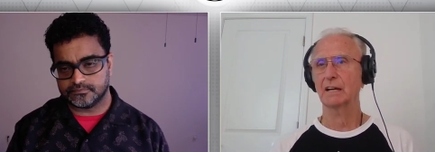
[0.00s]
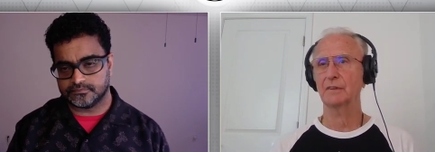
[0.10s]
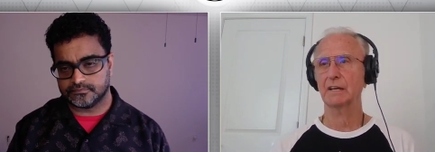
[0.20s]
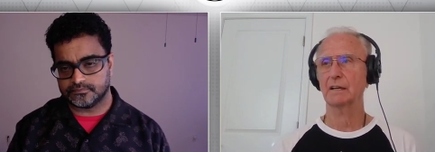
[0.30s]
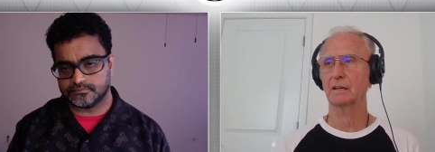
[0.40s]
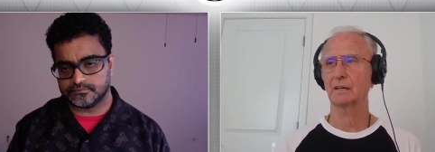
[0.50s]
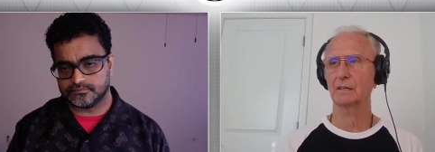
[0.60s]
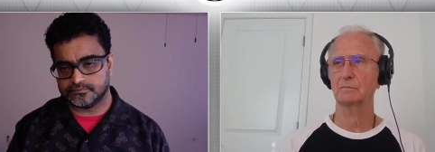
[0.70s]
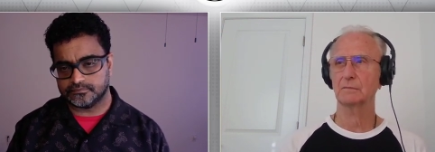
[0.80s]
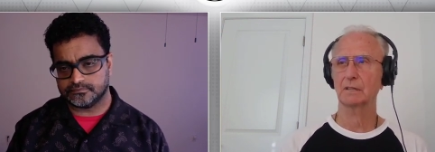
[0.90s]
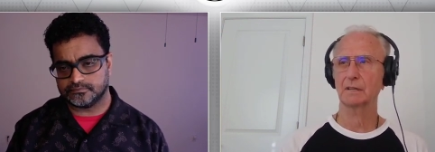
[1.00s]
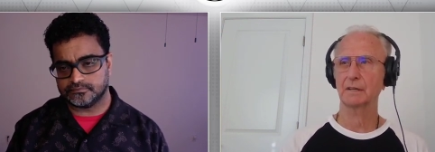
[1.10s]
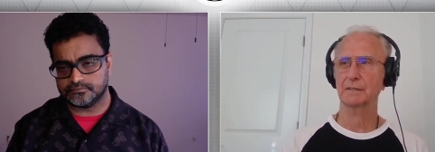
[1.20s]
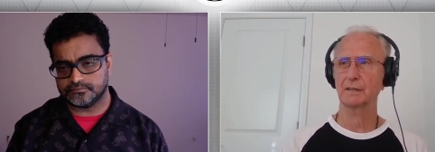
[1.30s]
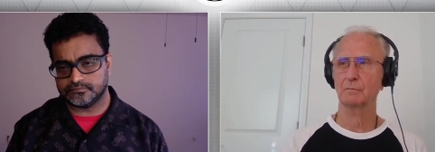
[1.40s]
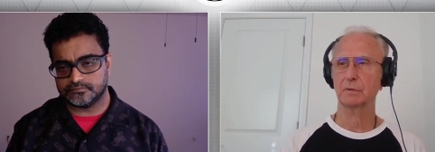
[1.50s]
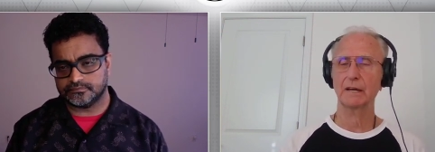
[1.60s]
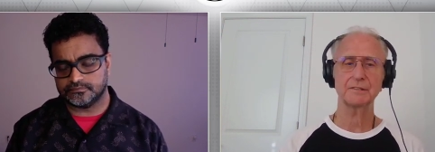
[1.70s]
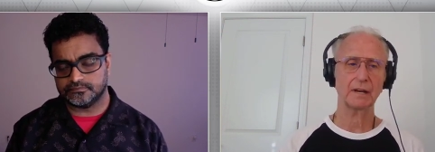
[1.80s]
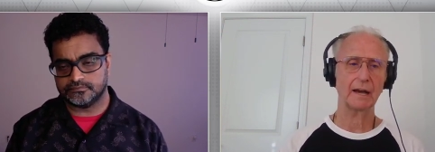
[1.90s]
Speaker 1: in the uh, uh
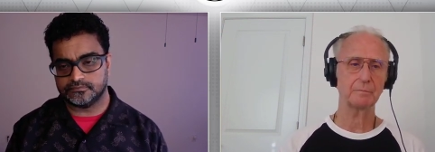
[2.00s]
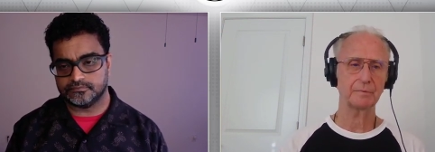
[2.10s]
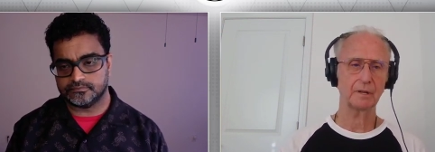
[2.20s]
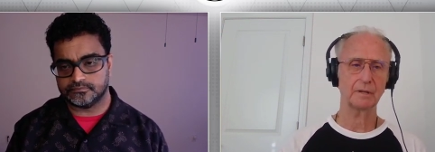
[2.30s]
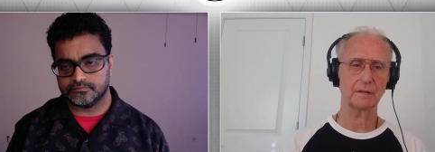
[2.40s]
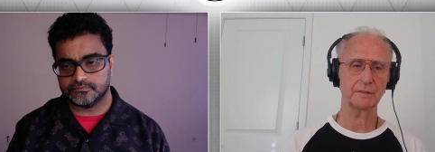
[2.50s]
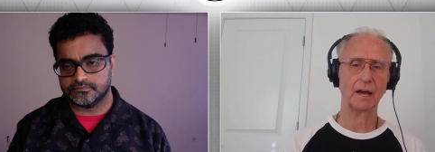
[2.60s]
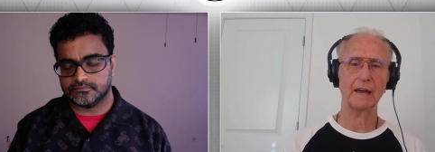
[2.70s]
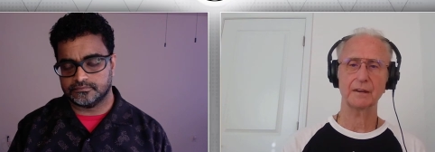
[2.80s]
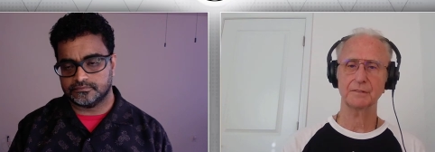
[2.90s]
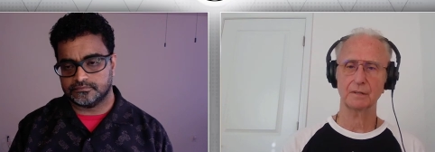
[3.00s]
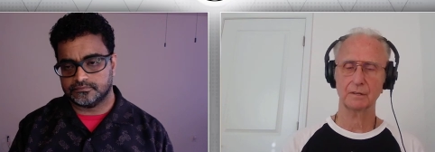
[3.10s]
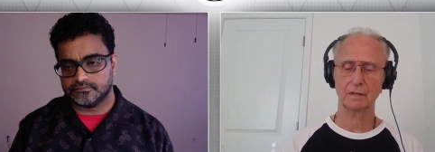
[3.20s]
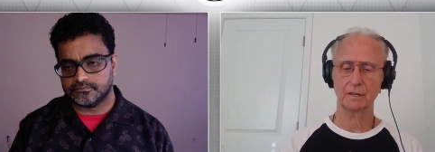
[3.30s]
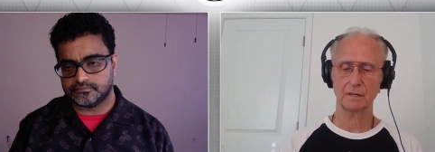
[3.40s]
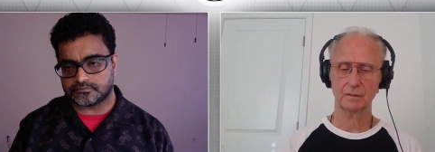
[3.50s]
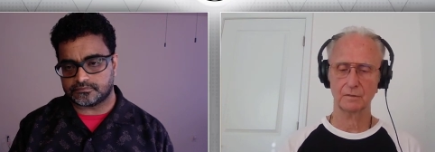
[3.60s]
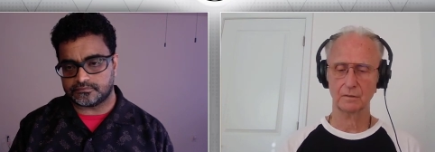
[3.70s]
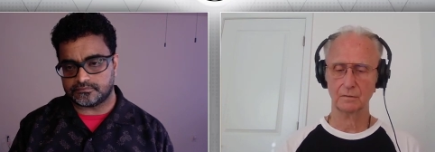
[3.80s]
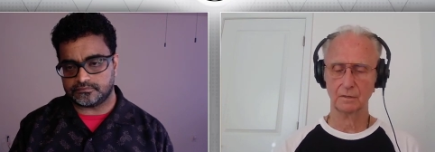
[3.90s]
blood type and, and diet uh,
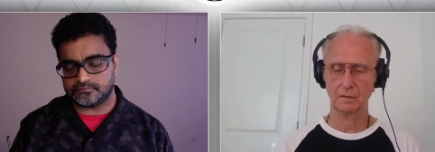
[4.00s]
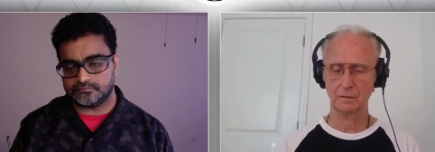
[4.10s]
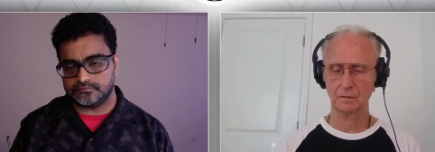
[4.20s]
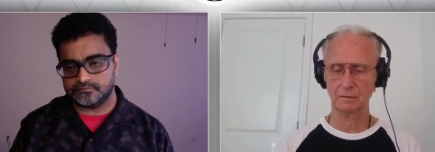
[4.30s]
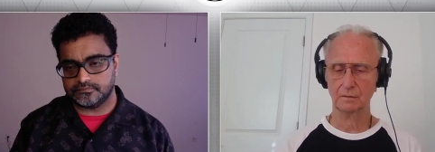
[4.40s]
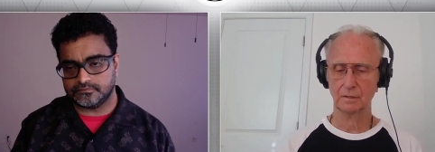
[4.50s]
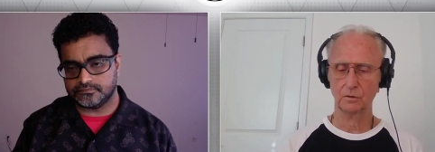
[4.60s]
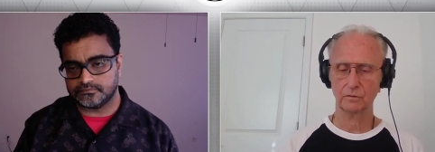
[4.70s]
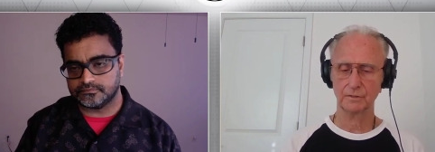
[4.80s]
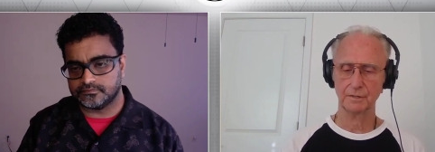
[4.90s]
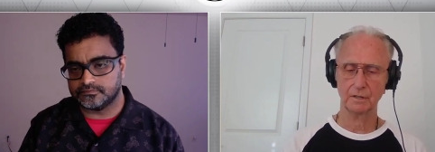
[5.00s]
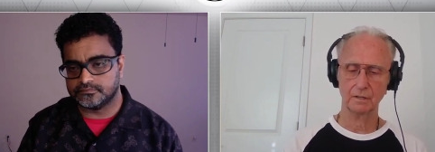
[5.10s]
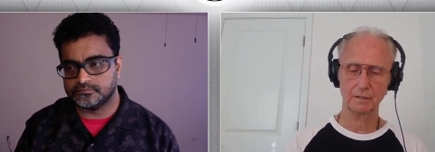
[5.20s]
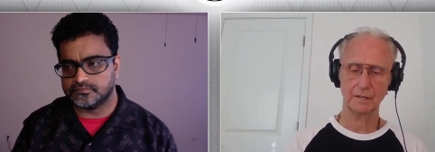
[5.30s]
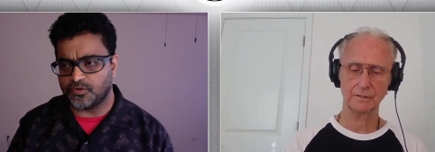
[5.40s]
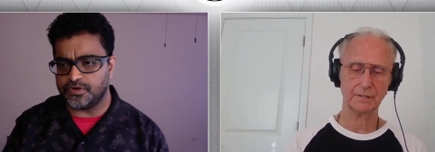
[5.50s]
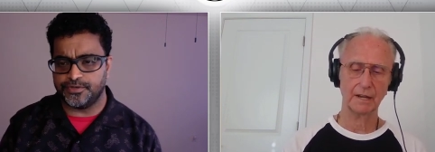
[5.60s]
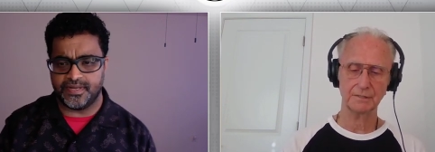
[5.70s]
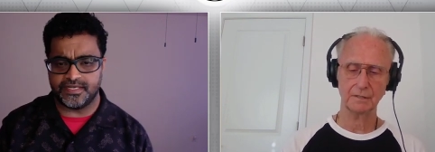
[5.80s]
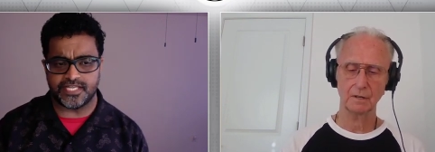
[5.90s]
uh, over
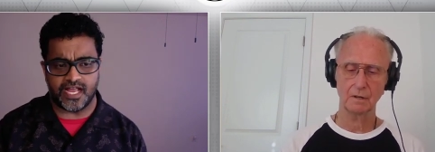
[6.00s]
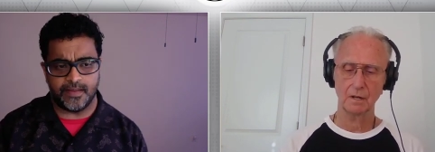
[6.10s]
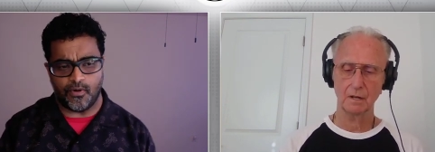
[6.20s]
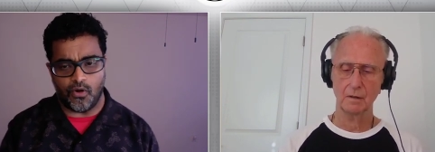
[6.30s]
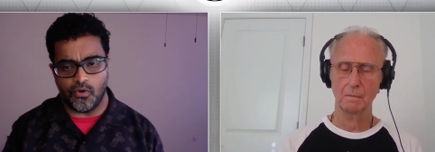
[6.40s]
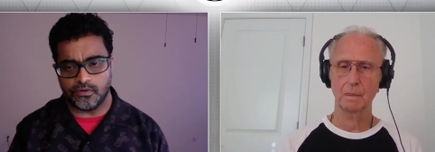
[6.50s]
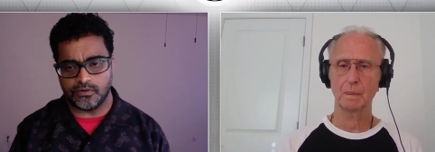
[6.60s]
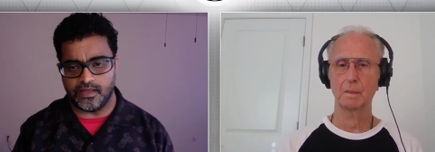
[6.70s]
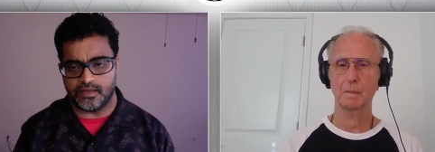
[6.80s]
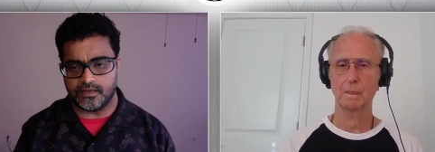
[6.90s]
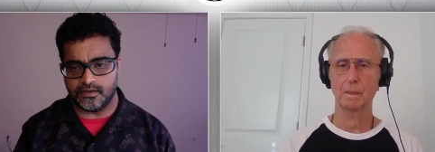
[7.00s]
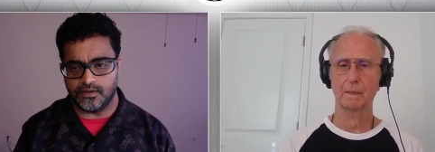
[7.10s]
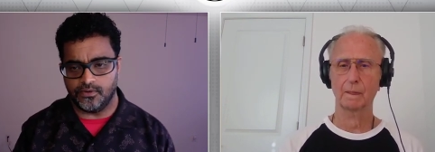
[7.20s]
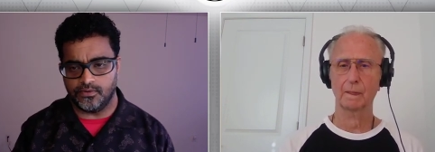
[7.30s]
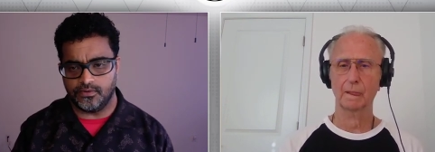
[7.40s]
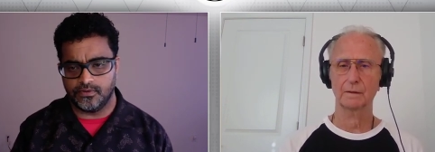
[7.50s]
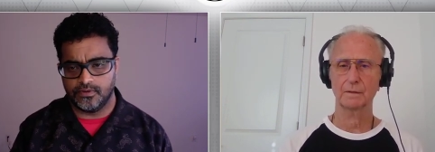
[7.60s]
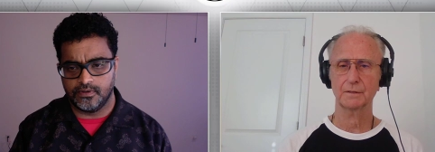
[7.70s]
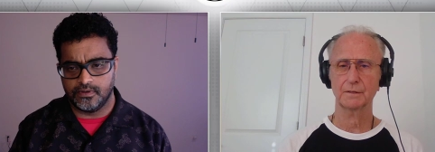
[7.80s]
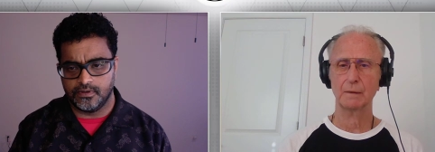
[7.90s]
insights.
Speaker 2: type O? Like O.
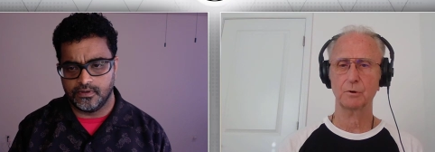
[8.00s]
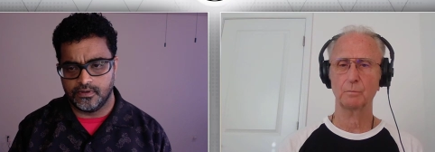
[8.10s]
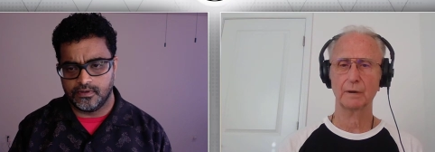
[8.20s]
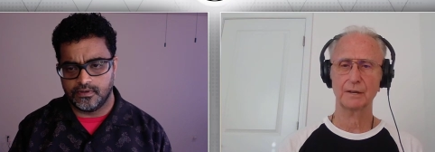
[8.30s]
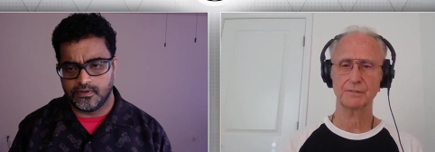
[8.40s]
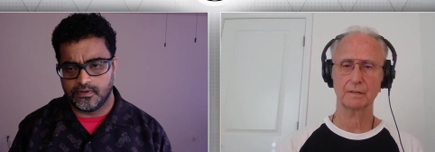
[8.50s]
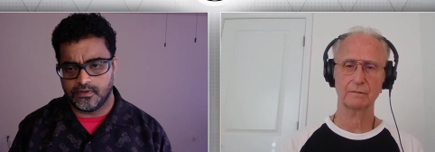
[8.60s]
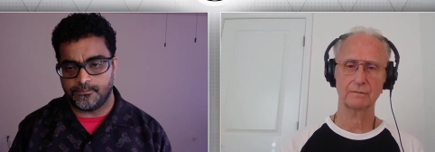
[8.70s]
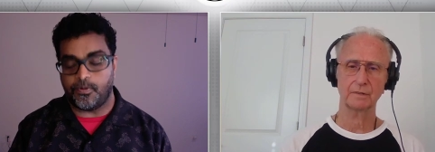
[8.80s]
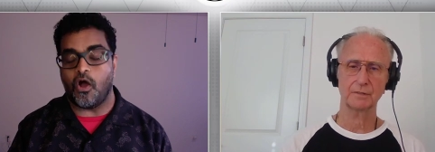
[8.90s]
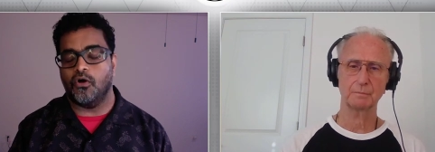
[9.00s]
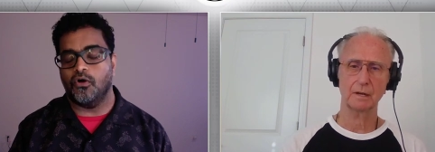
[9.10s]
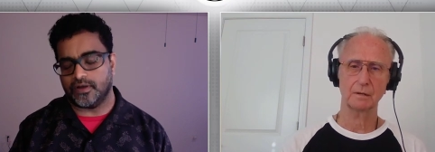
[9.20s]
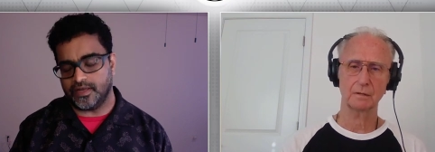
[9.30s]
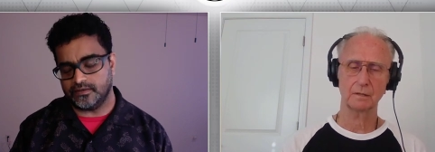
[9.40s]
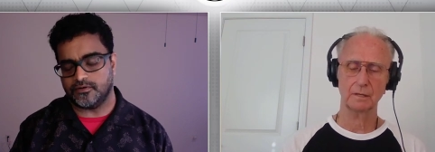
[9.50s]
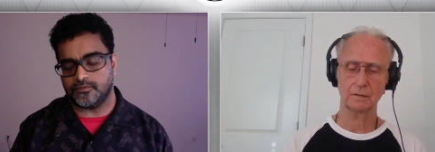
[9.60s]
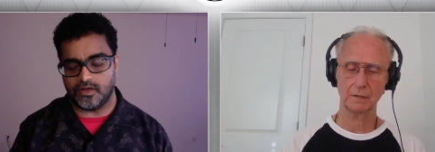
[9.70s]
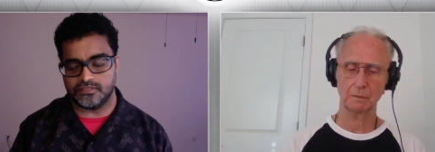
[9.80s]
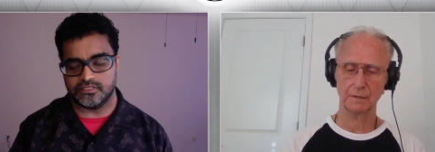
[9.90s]
Speaker 1: Type O positive. Is oh. My,
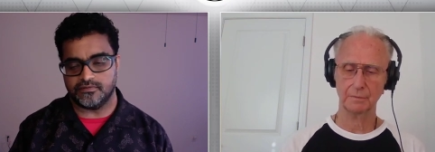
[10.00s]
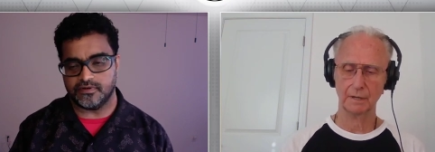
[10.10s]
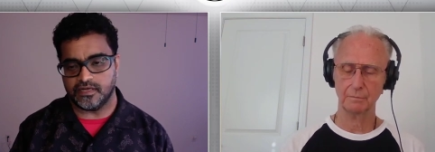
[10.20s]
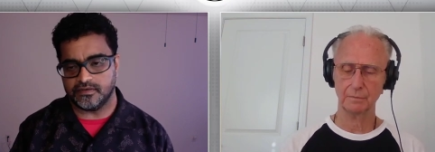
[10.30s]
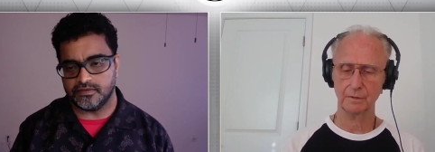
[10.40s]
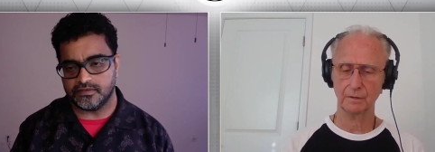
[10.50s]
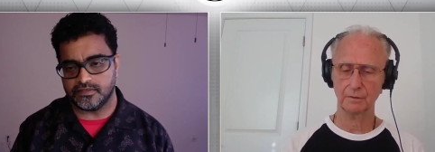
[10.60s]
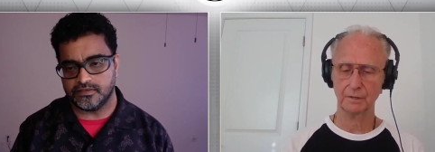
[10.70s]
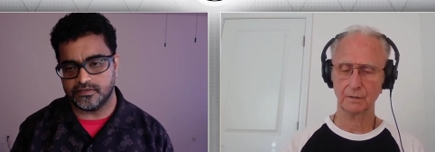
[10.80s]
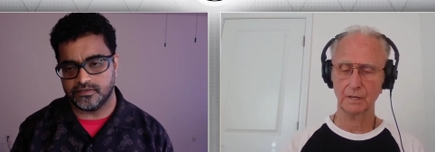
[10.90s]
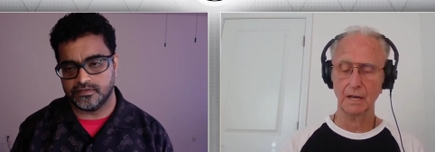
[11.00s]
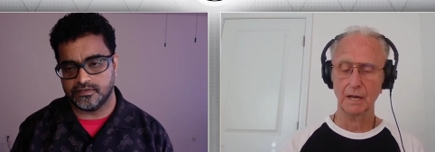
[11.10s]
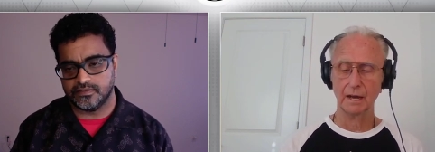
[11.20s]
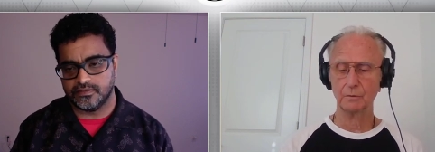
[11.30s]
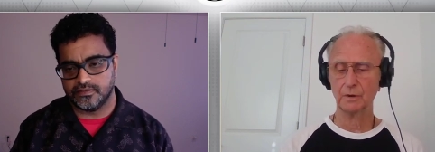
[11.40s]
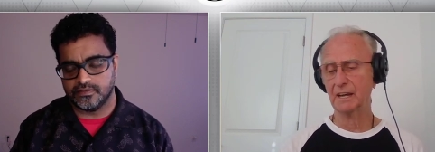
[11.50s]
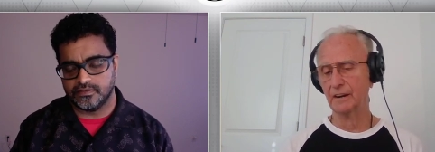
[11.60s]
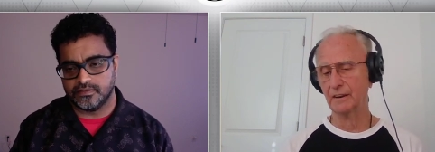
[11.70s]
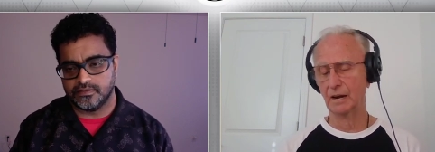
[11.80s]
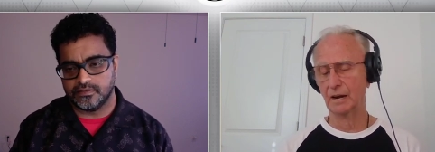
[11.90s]
yeah, my blood type. You know, so I don't want to get into